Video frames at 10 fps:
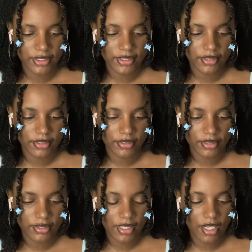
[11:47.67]
you...
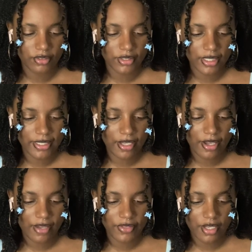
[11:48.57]
Because y'all look like y'all
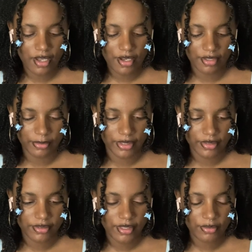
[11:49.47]
having an argument.
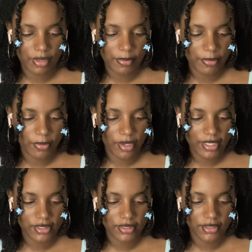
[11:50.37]
That's why people watching.